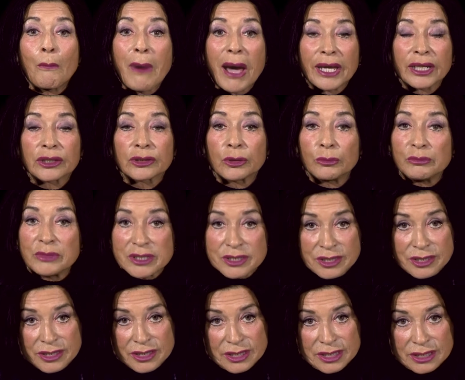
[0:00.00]

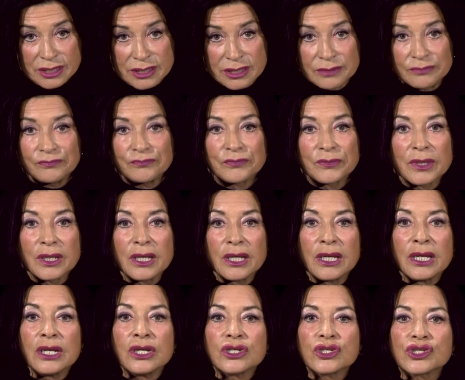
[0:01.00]
micro-businesses.
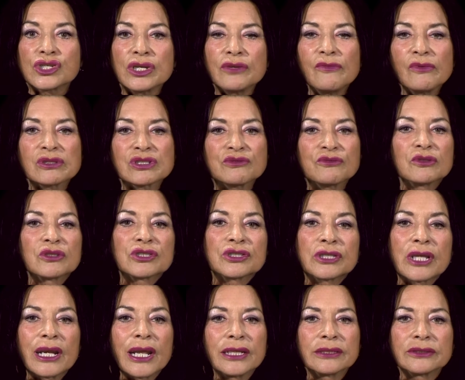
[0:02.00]
She was first
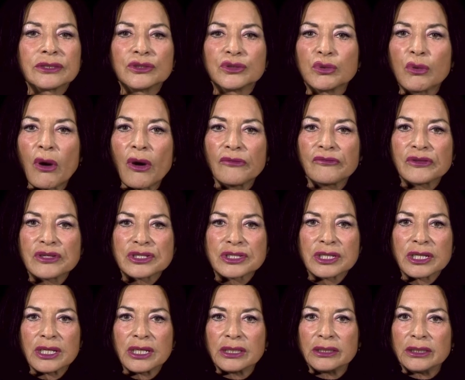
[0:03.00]
elected to office
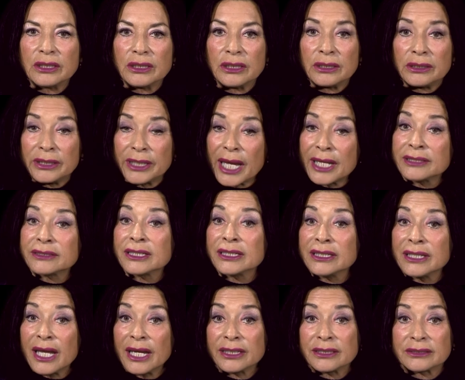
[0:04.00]
in
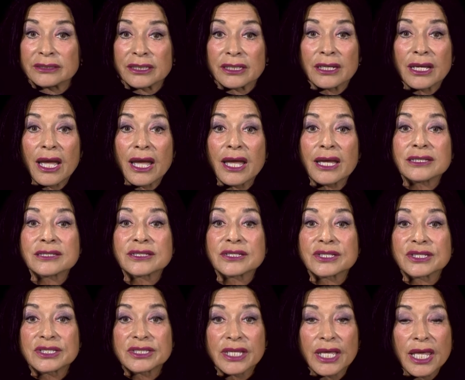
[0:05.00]
1990 as a
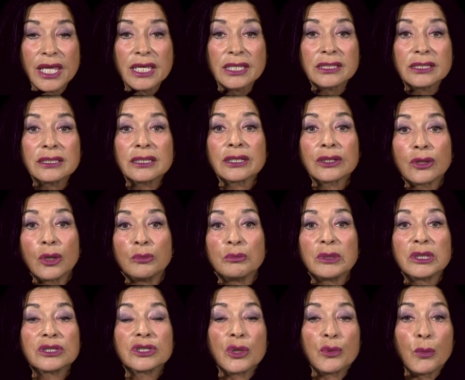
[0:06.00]
state
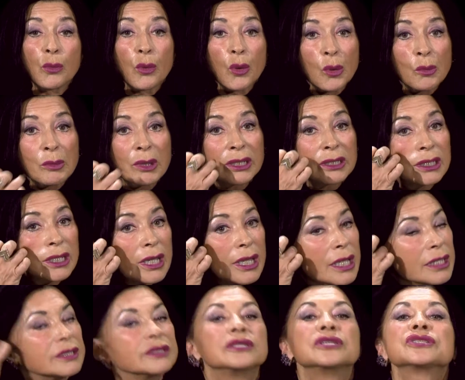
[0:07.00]
committee woman
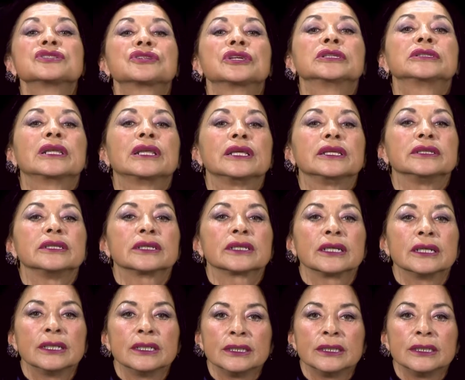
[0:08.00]
and district leader.